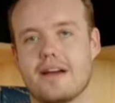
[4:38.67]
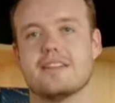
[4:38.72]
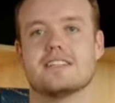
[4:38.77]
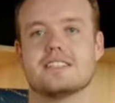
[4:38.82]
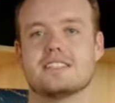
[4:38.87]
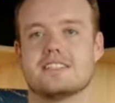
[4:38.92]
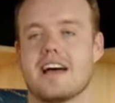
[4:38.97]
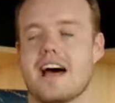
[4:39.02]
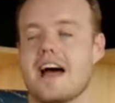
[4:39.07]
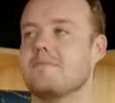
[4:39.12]

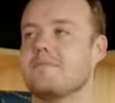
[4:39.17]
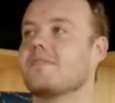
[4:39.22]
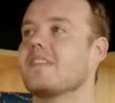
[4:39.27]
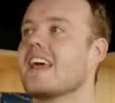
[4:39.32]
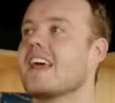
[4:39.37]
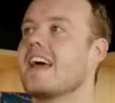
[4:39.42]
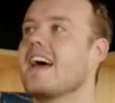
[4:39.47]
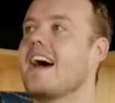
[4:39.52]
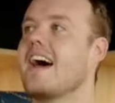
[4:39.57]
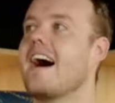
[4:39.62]
around this time,
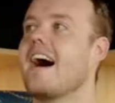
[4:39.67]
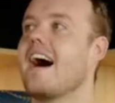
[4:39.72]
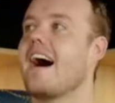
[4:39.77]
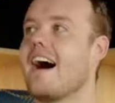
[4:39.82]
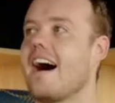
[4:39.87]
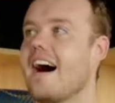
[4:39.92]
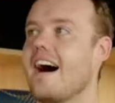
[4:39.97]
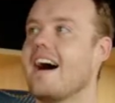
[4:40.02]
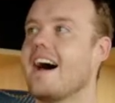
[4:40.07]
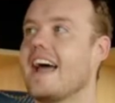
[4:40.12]

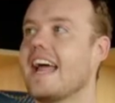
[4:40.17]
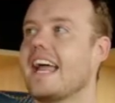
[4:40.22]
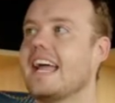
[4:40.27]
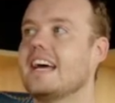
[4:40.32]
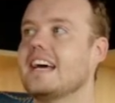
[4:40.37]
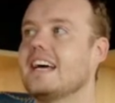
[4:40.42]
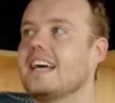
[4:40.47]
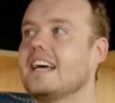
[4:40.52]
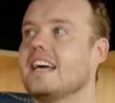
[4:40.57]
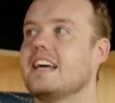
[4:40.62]

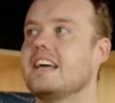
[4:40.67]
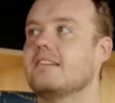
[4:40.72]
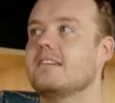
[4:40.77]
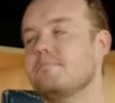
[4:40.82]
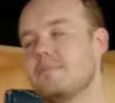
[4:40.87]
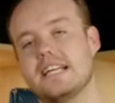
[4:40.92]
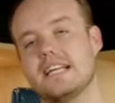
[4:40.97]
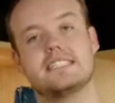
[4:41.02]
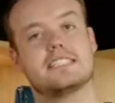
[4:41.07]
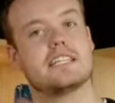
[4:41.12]
I
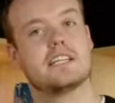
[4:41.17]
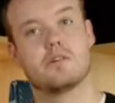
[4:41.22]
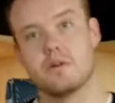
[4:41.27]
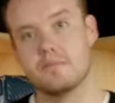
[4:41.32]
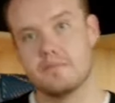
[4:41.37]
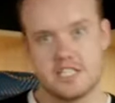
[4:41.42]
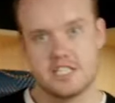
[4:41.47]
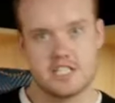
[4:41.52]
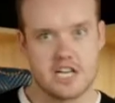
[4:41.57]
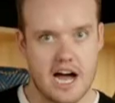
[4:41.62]
basically
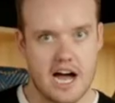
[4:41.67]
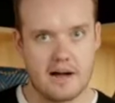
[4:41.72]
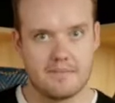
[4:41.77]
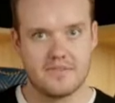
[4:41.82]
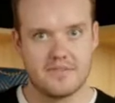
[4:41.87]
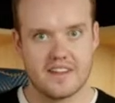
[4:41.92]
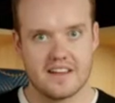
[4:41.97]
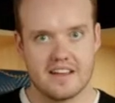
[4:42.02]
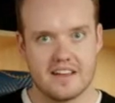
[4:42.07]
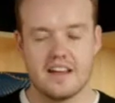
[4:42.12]
quit my
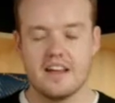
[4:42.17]
job.